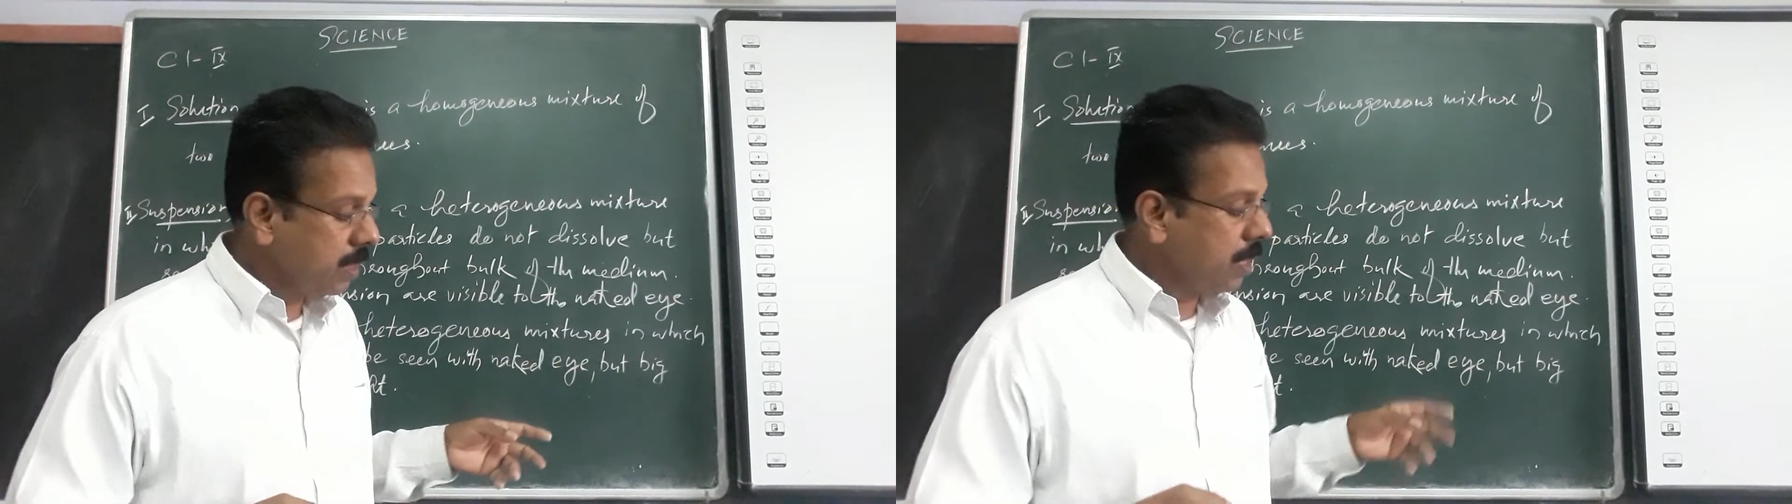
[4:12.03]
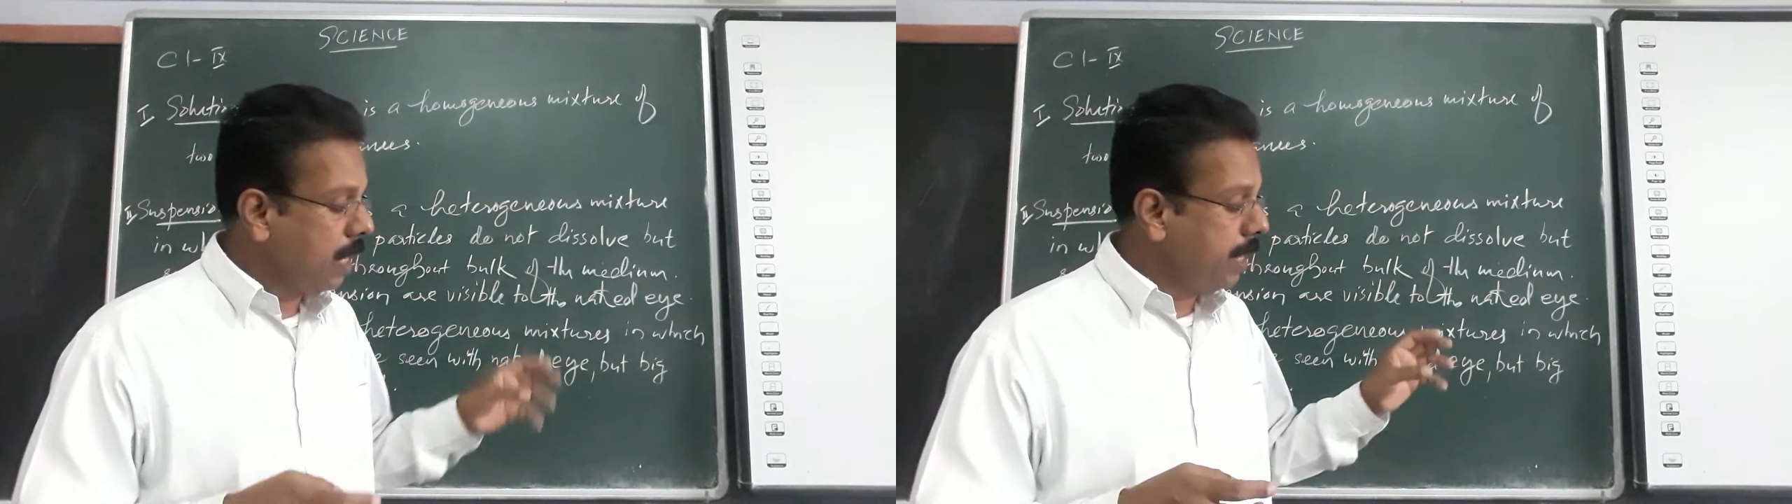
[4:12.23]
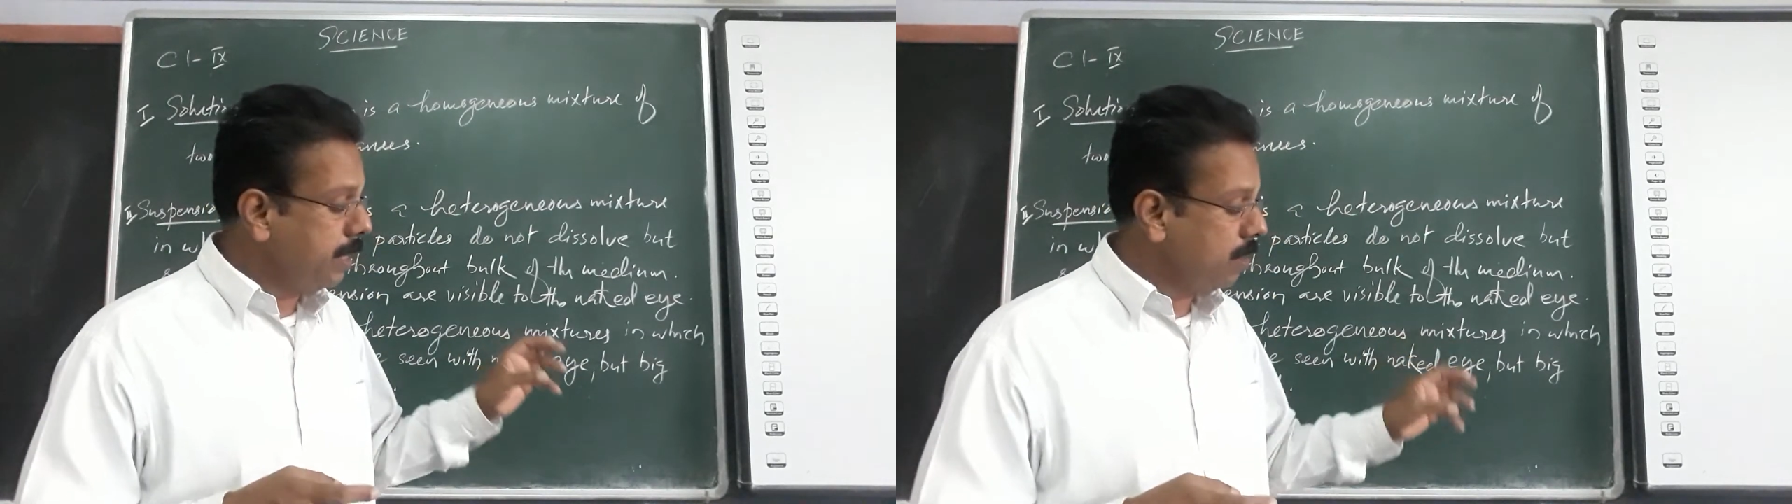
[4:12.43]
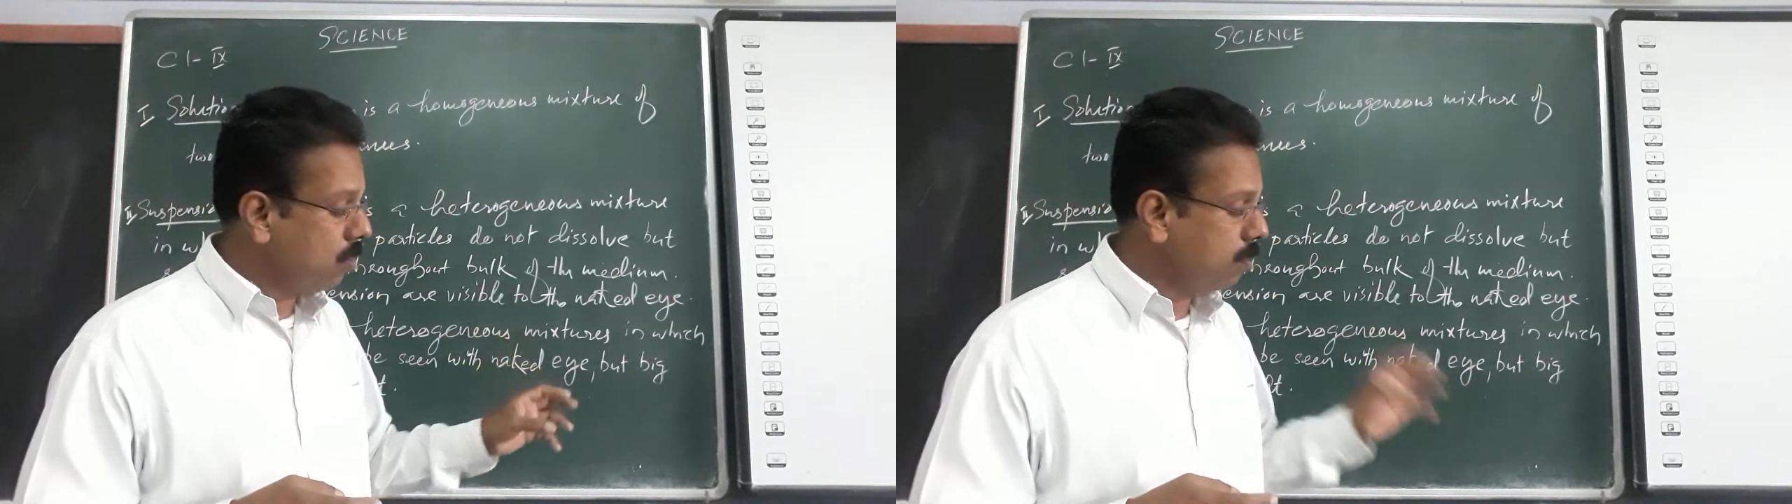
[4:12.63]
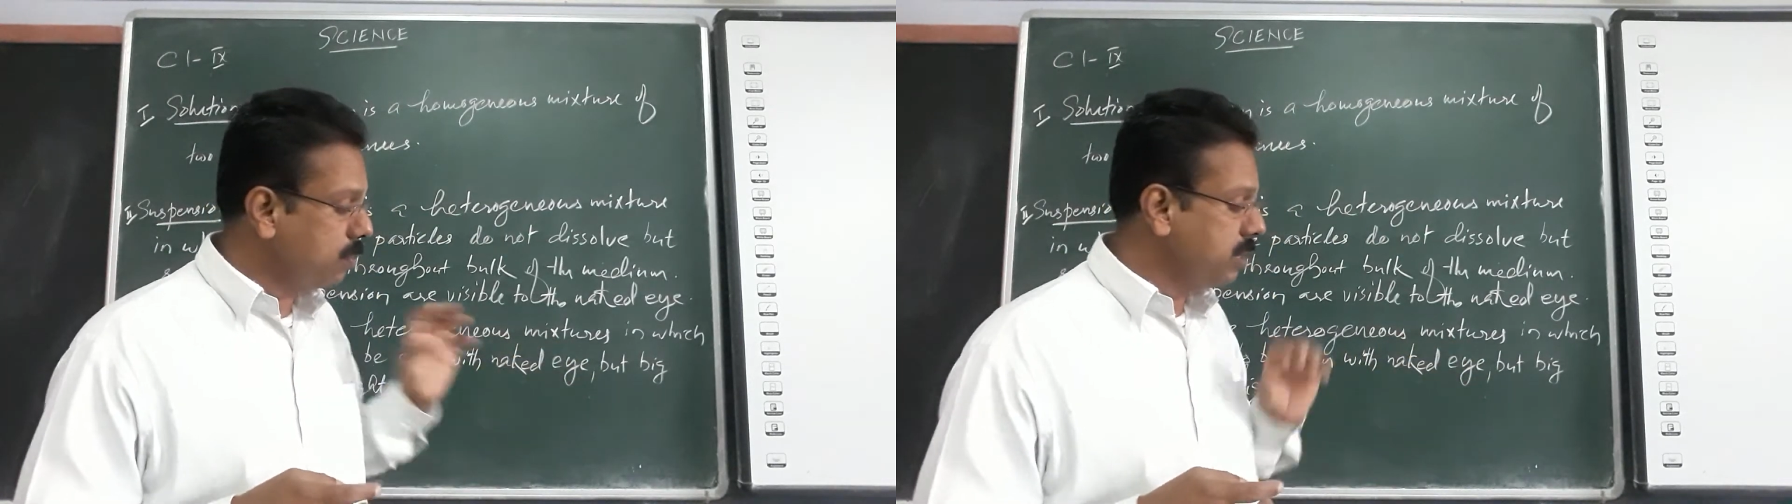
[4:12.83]
And a
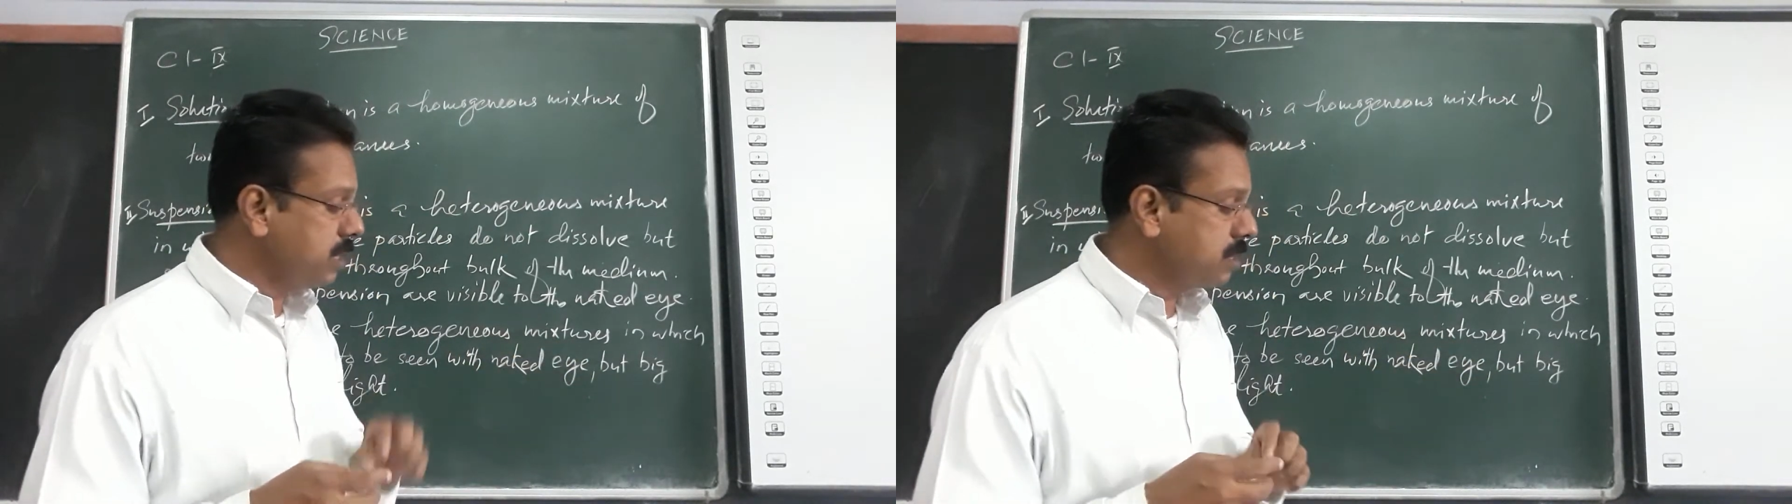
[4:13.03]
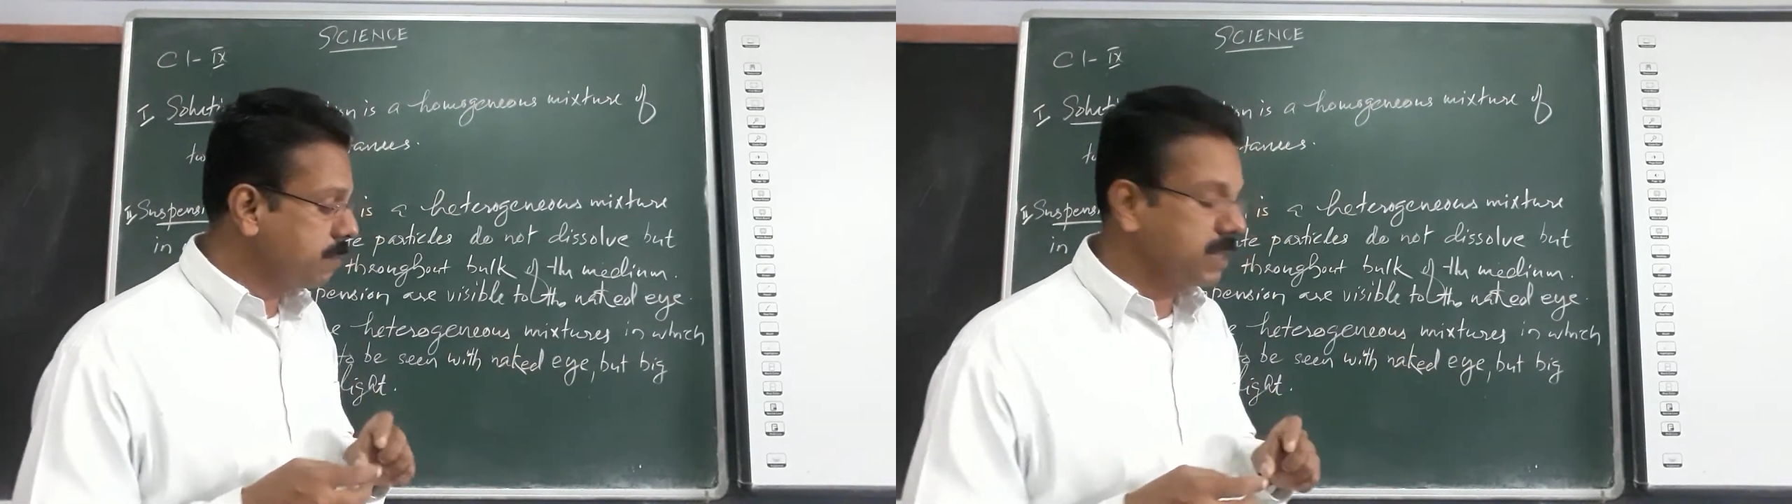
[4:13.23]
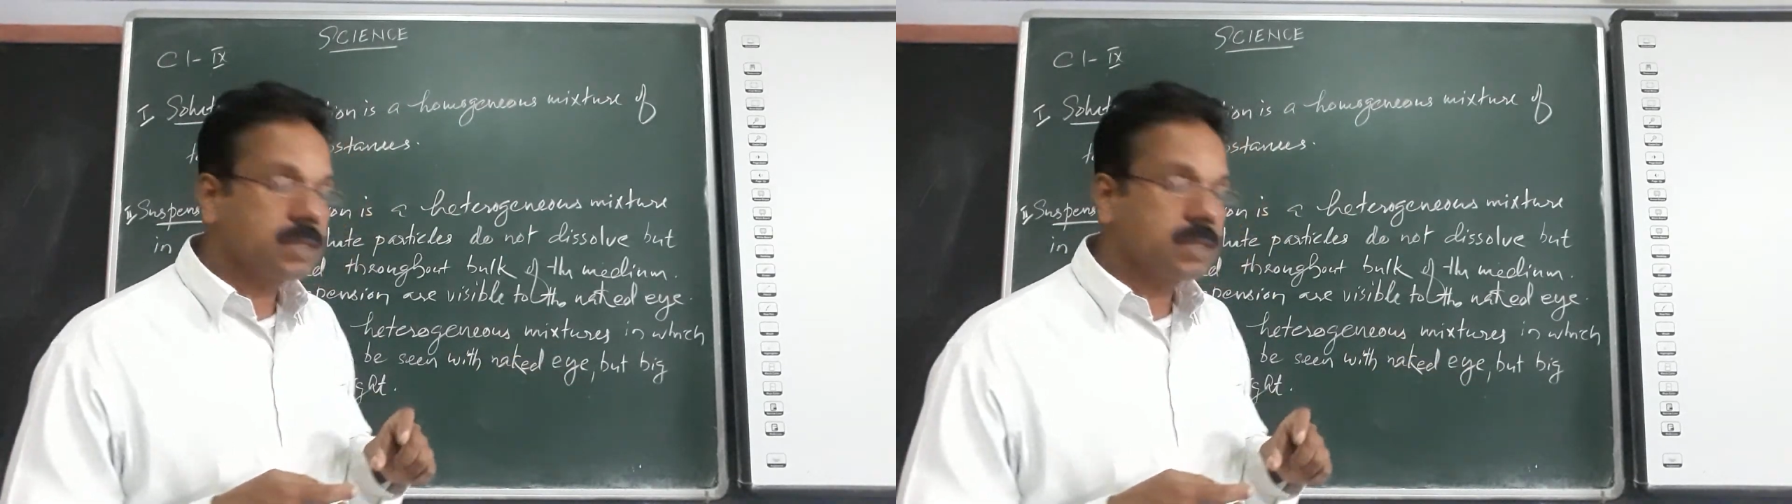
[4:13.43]
homogeneous mixture